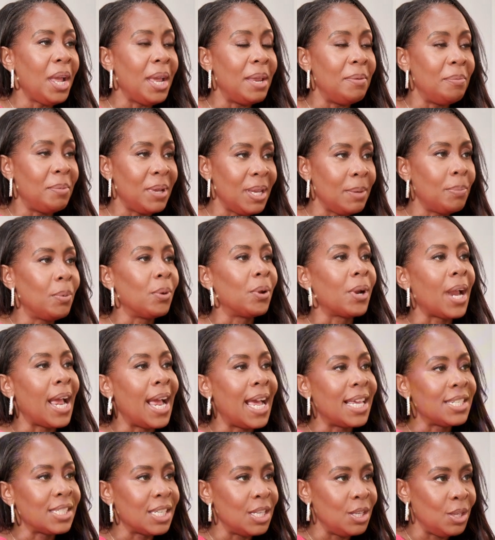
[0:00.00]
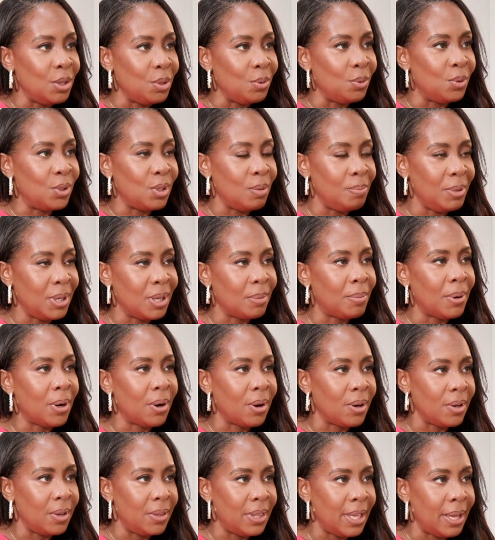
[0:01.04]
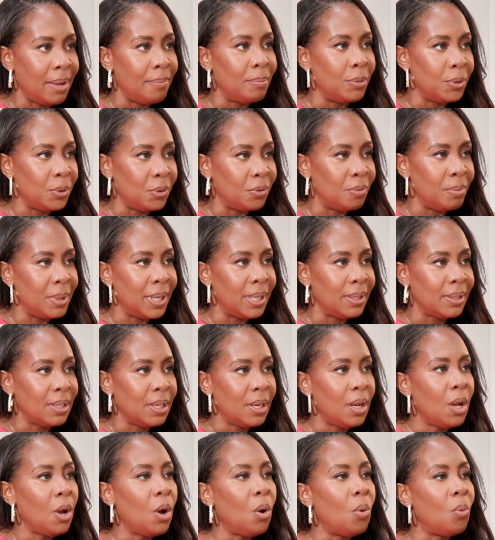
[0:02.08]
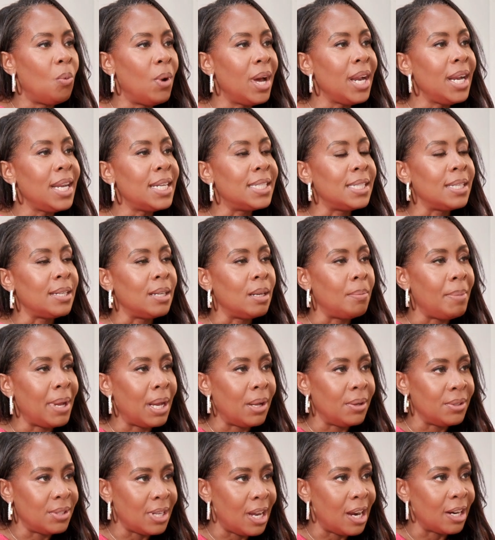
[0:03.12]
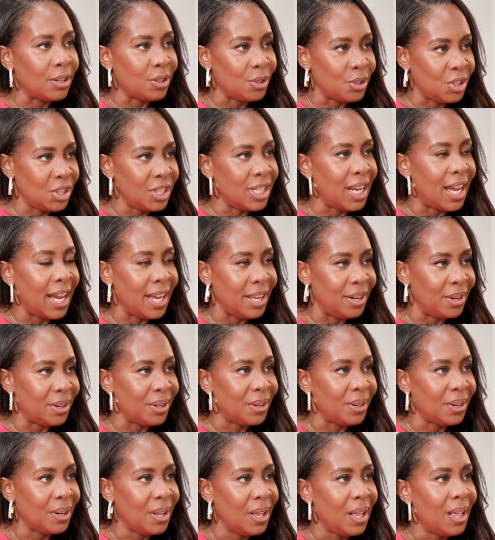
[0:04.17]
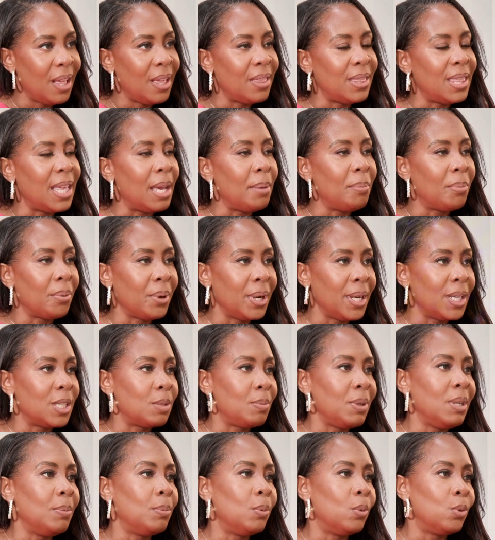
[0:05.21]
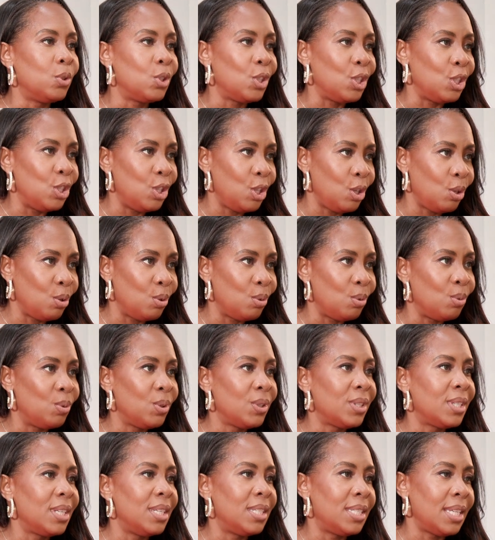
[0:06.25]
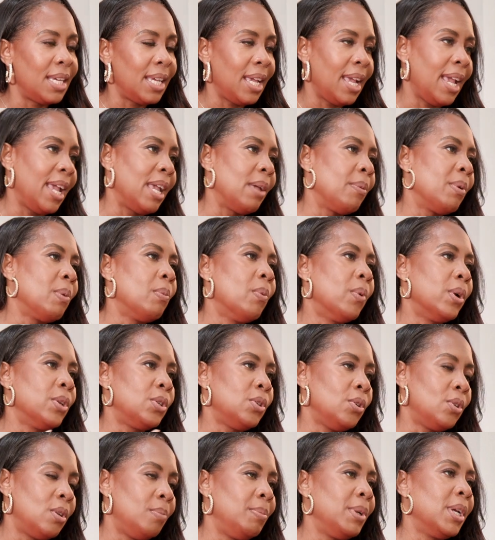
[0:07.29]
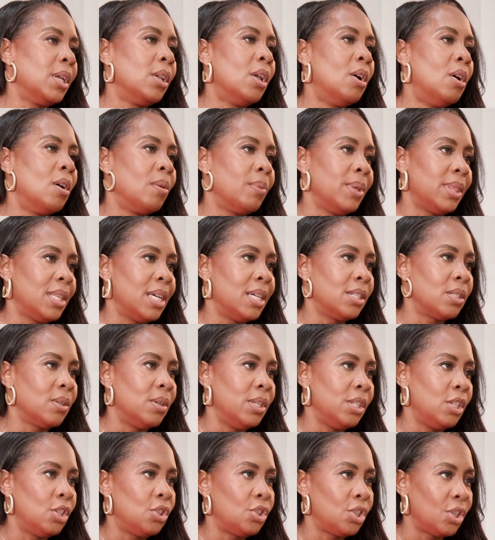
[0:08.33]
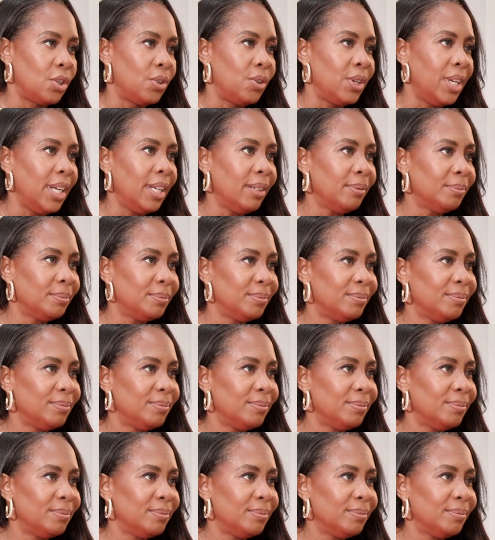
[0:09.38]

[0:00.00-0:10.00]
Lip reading: And people are asking you to be a part of that movement. What is it about Dr. Snyder that brings people to you to say, hey, we want you to be along with us on this journey?